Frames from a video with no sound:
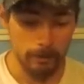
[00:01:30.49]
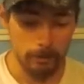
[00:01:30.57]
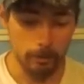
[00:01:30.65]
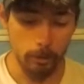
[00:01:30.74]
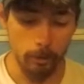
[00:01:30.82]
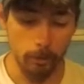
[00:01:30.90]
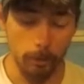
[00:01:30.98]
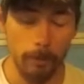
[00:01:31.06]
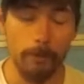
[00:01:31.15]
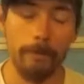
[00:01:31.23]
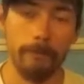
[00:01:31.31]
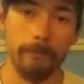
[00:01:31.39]
So
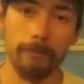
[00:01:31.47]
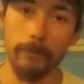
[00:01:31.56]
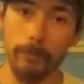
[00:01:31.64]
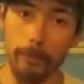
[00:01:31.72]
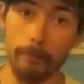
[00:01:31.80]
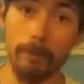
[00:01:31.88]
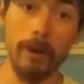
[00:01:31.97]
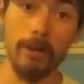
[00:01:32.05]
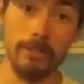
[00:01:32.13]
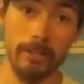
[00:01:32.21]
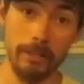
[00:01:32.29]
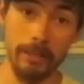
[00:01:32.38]
for the
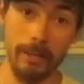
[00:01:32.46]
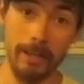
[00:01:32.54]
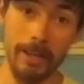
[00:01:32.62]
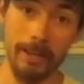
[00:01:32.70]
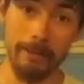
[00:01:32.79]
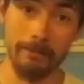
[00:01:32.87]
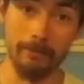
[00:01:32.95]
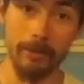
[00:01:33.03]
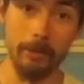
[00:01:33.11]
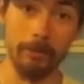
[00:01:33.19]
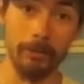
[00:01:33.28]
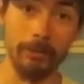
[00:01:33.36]
project I have
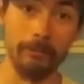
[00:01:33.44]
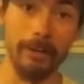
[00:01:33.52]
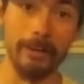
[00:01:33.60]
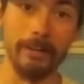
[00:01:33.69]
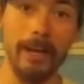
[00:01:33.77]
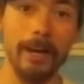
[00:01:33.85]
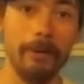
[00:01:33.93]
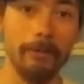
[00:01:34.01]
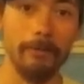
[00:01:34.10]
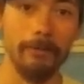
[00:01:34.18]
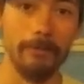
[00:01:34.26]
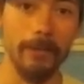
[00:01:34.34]
going on right
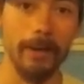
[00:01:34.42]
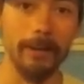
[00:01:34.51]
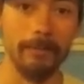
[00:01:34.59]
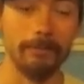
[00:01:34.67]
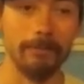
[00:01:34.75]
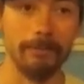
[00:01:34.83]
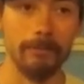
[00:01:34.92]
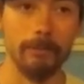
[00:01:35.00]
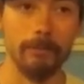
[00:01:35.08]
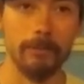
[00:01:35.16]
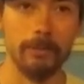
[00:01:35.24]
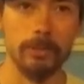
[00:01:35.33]
now that
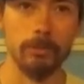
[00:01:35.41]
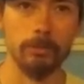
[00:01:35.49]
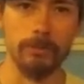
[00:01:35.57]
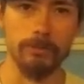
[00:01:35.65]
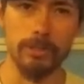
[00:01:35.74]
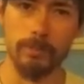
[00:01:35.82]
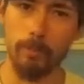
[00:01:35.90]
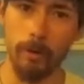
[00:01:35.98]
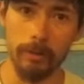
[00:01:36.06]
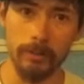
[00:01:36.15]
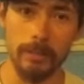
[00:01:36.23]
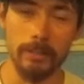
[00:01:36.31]
sort of
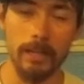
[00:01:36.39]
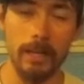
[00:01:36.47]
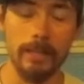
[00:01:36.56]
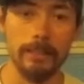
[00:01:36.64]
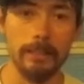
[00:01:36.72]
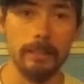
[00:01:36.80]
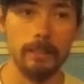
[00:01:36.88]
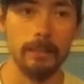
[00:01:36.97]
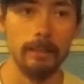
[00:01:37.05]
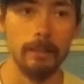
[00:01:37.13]
sparked this idea